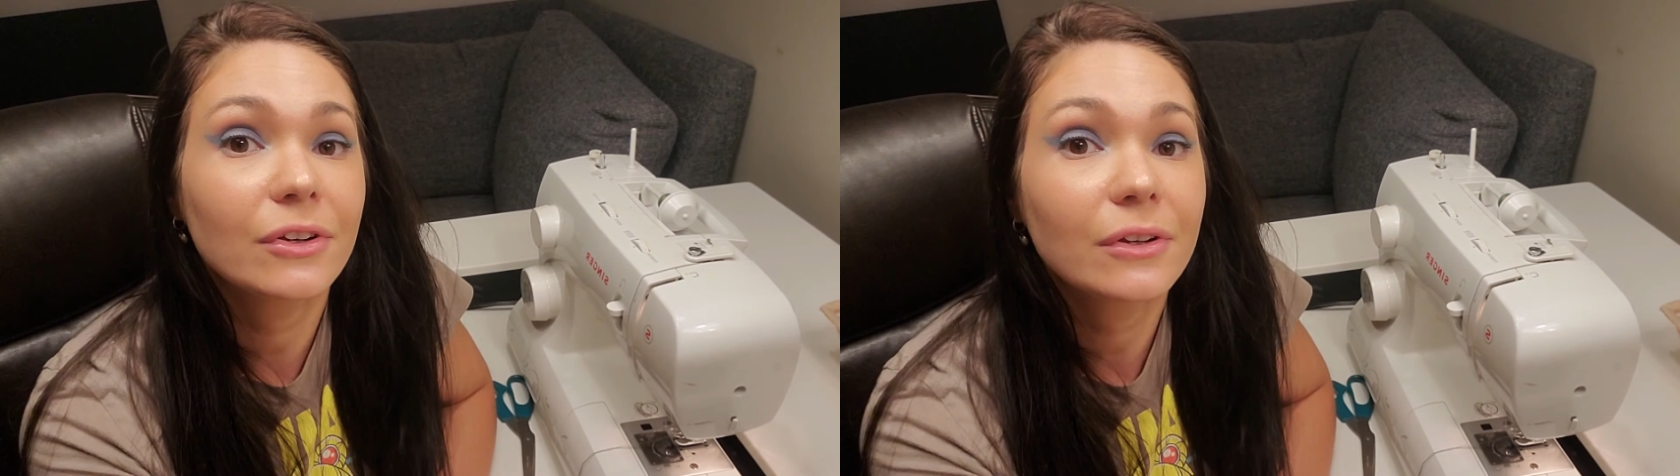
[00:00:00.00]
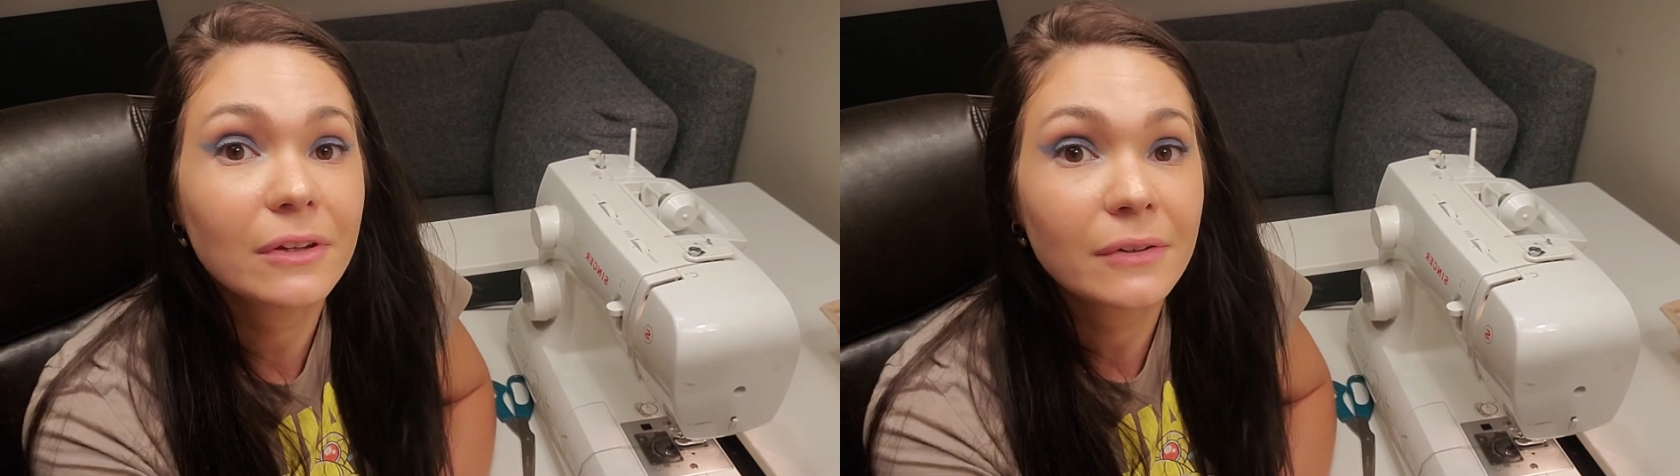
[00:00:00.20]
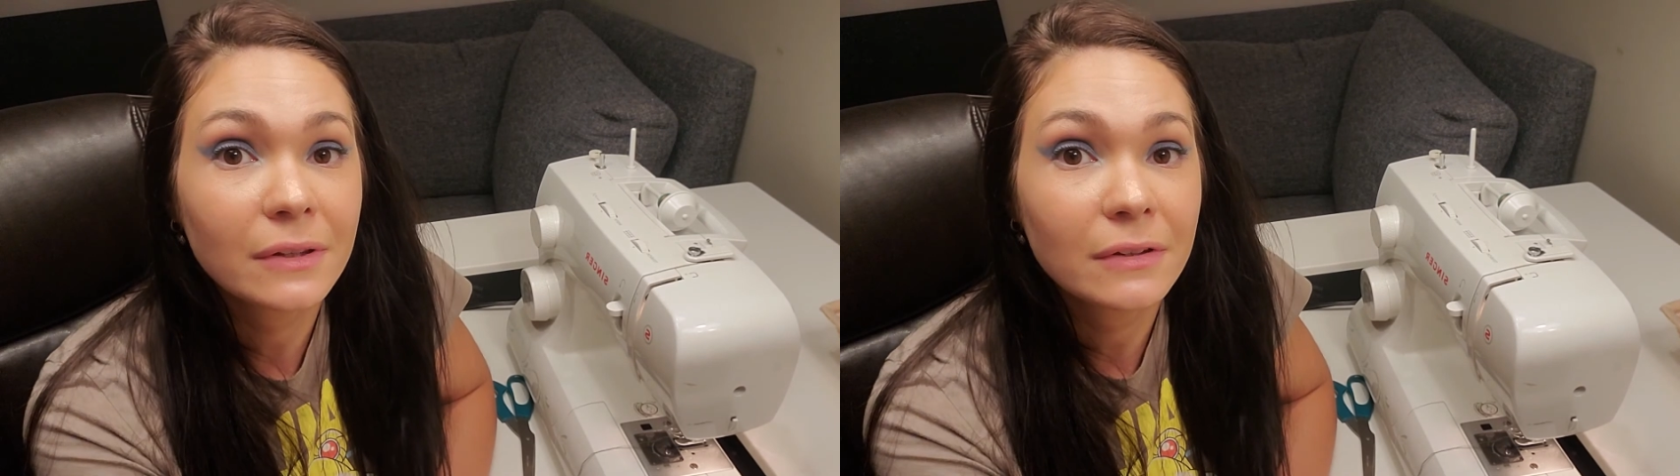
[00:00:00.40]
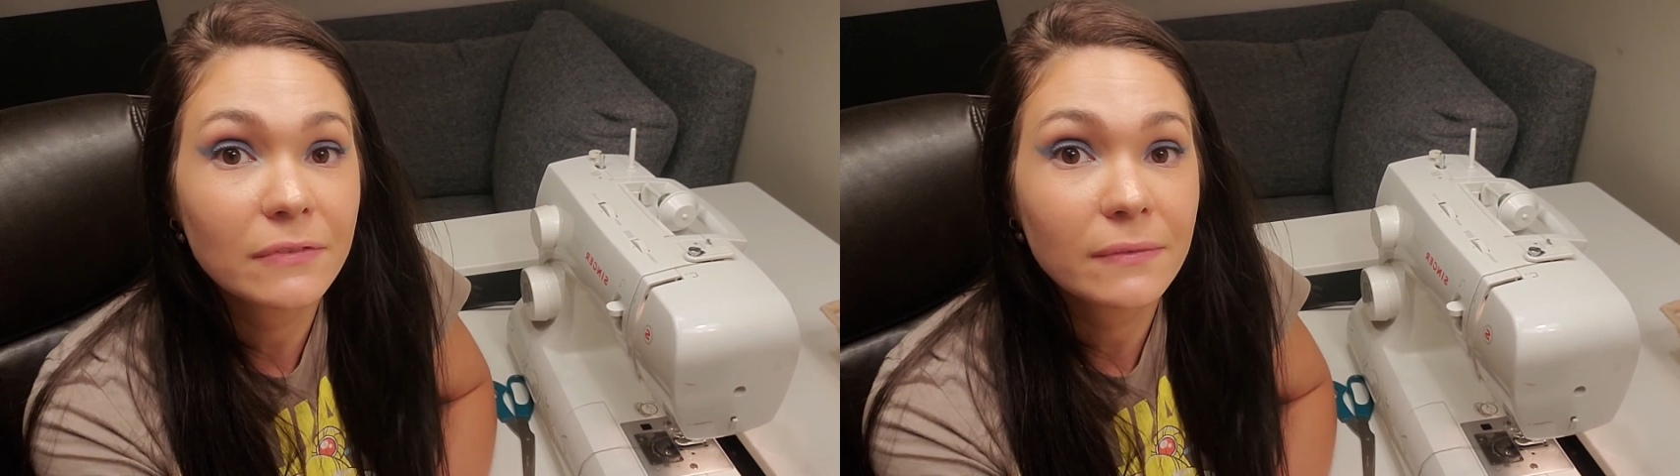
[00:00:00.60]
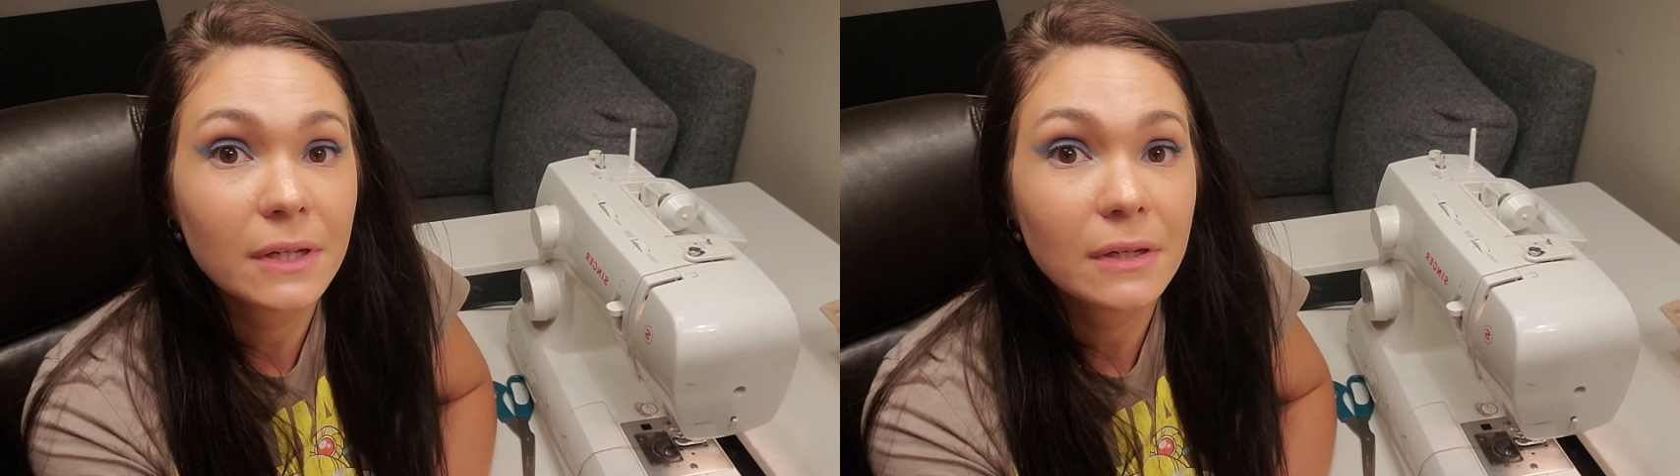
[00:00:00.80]
earlier in this
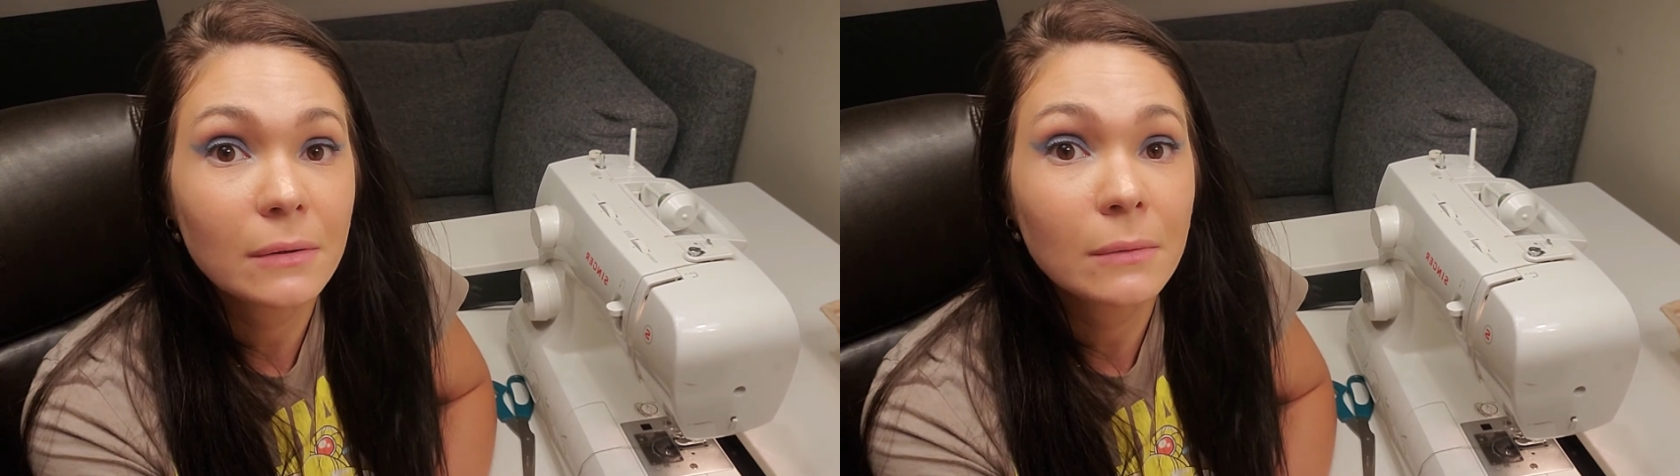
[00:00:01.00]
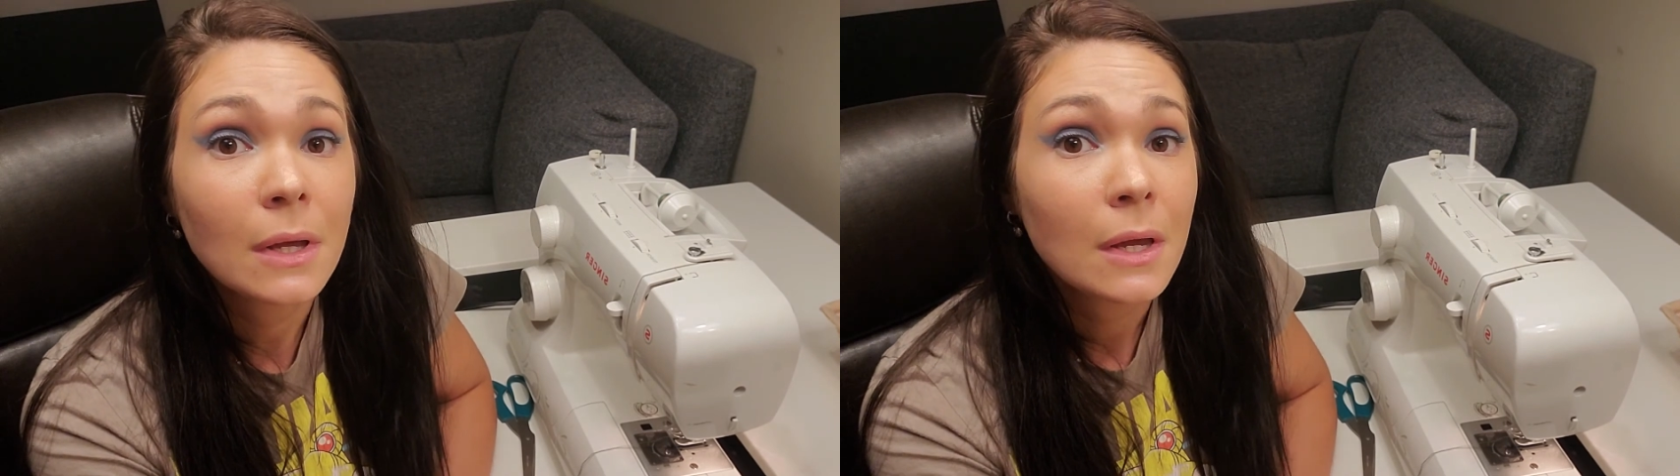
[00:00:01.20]
video.